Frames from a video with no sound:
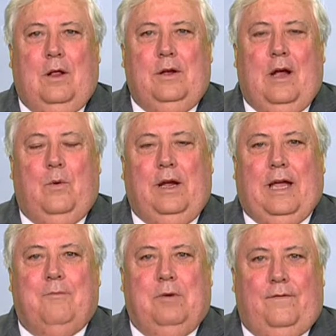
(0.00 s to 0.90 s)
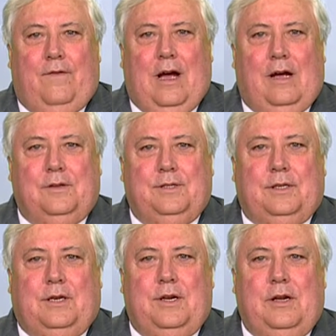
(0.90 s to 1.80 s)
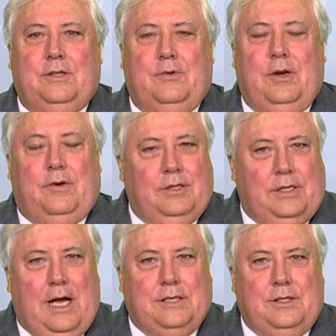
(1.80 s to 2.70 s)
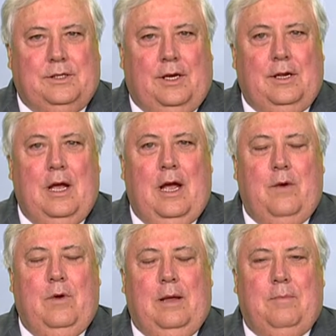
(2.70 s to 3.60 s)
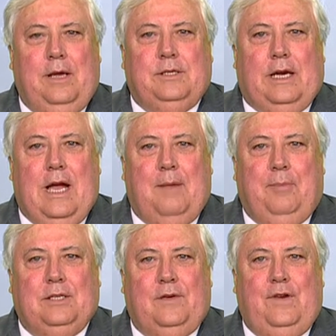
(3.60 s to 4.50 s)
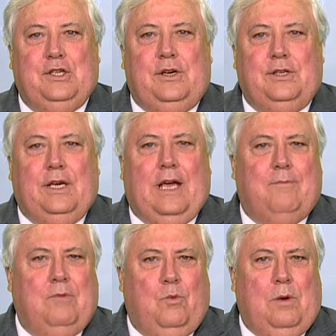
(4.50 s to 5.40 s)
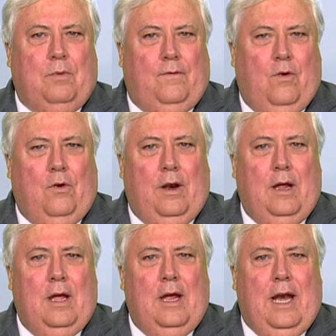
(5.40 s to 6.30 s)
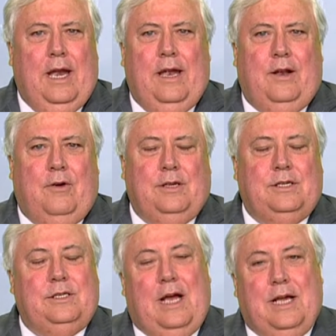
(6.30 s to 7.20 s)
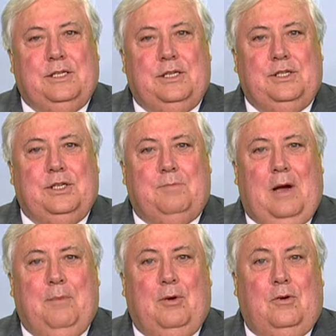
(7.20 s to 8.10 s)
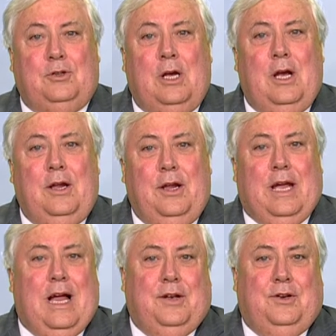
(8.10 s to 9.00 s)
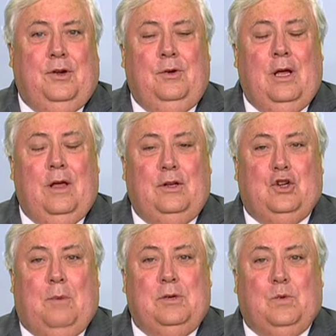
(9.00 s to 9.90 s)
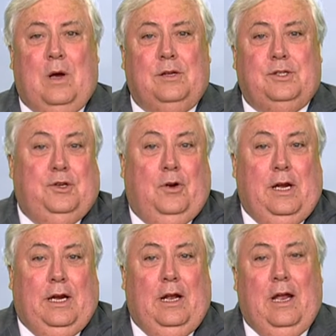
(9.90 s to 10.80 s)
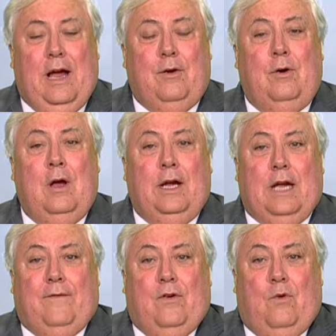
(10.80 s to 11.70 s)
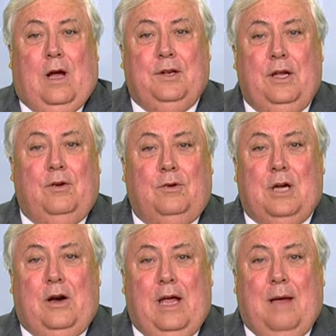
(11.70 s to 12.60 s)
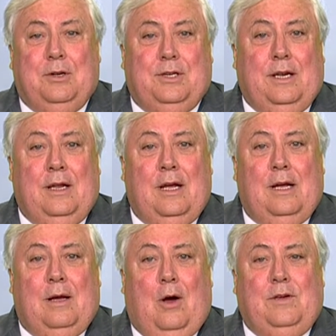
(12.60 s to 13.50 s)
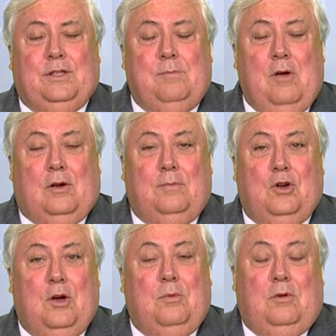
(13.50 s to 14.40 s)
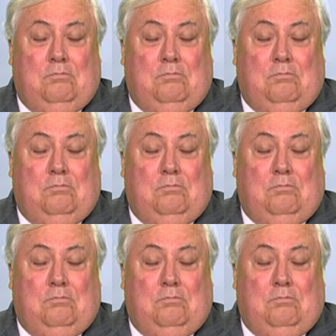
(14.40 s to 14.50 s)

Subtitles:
you know, when a government fails, it continues to increase taxes. So it really means it can't be as efficient as the government went before it. Any increase in taxes are just made because you can't do the job as well as Julia Gillard or Kevin Rudd did or Tony Abbott did. Obviously, Malcolm Turnbull